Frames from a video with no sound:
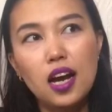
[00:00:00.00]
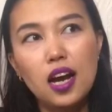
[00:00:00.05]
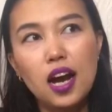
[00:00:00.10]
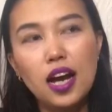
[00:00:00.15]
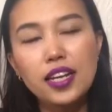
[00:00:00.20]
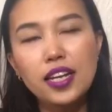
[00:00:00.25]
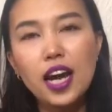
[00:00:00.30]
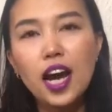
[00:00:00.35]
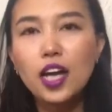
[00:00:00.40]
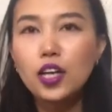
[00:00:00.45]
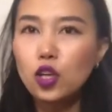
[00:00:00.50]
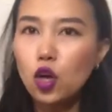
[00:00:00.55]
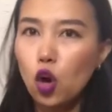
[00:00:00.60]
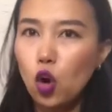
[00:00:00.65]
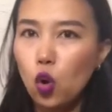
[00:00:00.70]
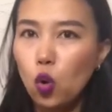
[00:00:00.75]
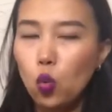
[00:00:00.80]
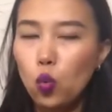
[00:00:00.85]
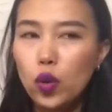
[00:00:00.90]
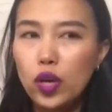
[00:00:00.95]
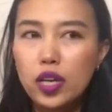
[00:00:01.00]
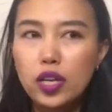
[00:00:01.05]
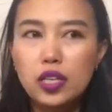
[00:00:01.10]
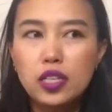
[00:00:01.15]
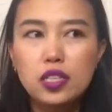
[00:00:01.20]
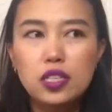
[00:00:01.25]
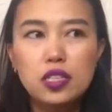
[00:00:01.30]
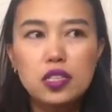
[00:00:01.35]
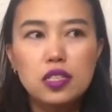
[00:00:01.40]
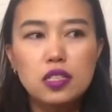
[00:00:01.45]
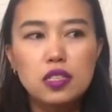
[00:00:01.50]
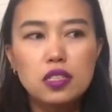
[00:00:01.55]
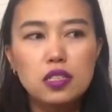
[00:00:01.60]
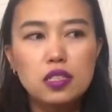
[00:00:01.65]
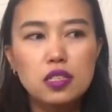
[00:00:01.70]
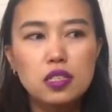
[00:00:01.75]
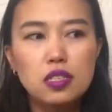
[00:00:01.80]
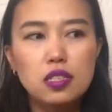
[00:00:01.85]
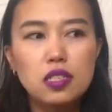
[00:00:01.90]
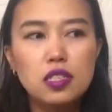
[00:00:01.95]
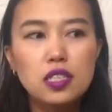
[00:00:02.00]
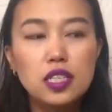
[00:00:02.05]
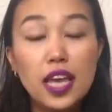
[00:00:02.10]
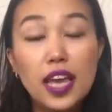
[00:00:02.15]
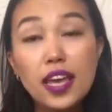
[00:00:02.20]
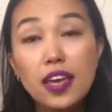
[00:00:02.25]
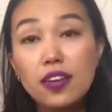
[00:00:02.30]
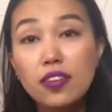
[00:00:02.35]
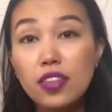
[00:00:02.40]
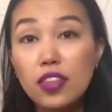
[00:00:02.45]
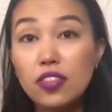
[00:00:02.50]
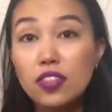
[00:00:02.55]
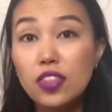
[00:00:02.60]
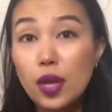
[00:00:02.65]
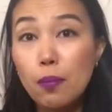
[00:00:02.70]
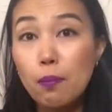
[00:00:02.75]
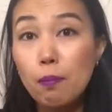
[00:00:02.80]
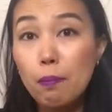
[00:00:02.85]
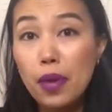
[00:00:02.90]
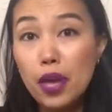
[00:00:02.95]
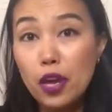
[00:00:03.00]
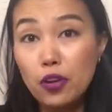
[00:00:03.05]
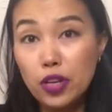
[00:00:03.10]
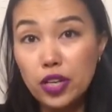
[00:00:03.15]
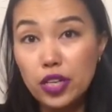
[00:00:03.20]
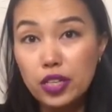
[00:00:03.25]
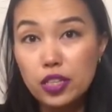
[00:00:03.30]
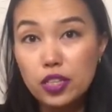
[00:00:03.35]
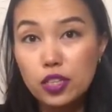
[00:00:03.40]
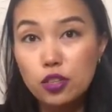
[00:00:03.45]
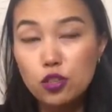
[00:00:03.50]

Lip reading: are not always saying that they're married.